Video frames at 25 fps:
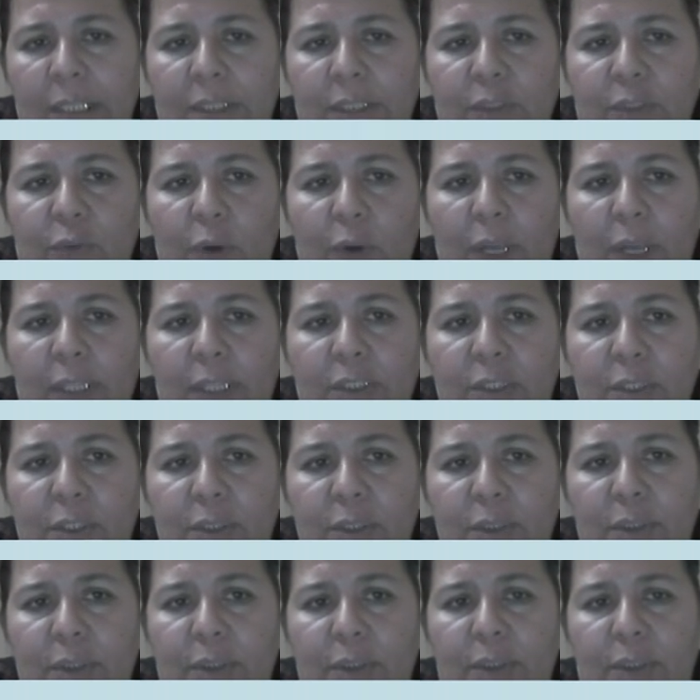try
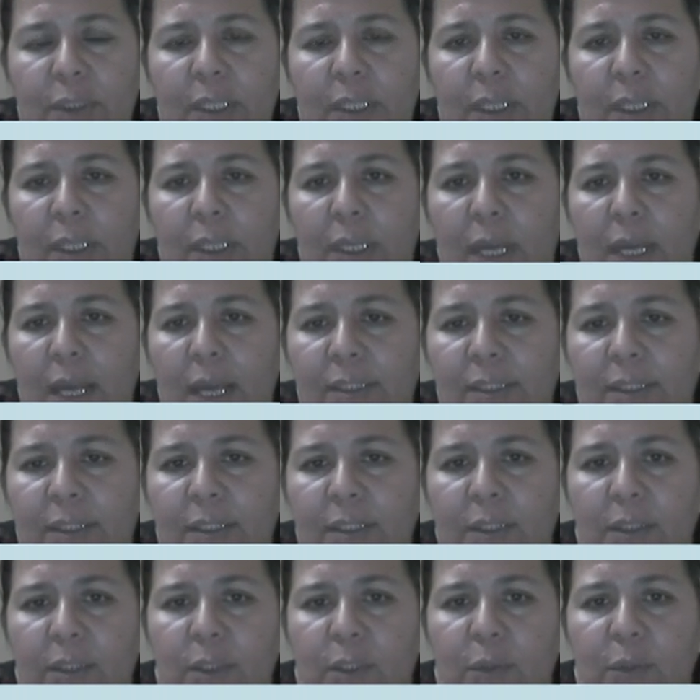to
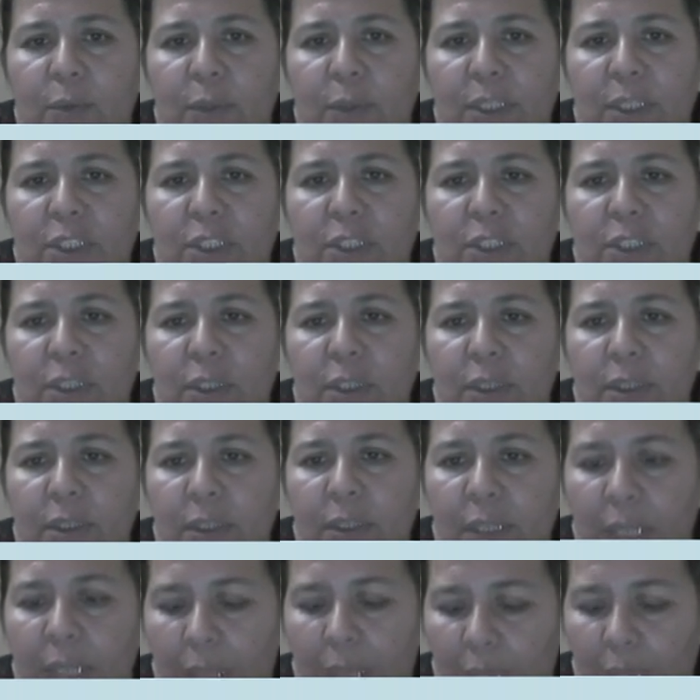answer the
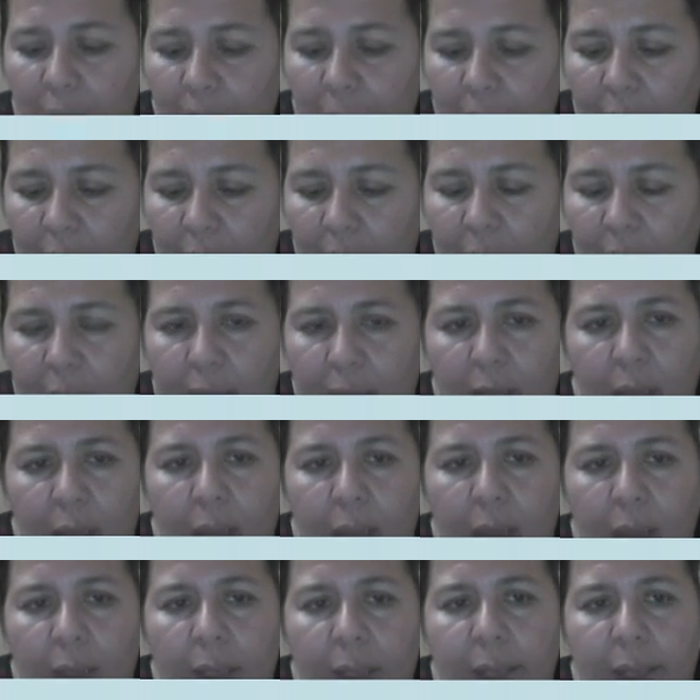question
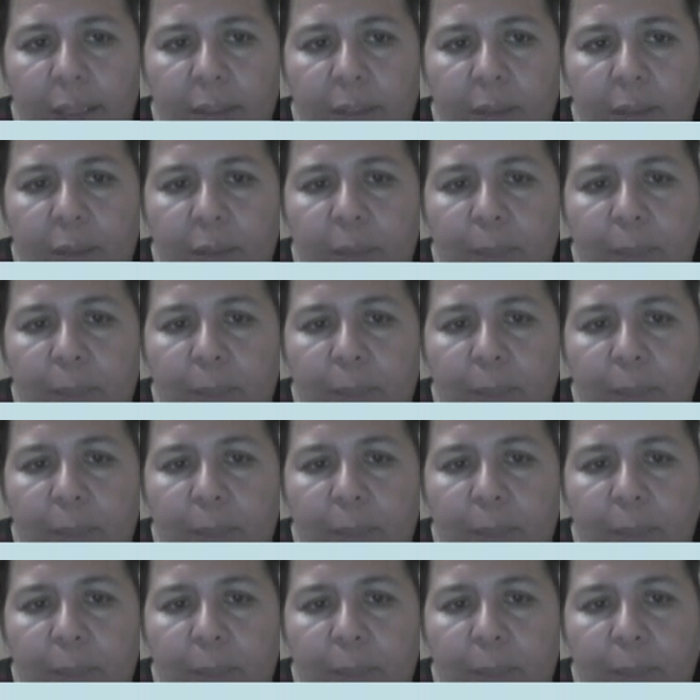and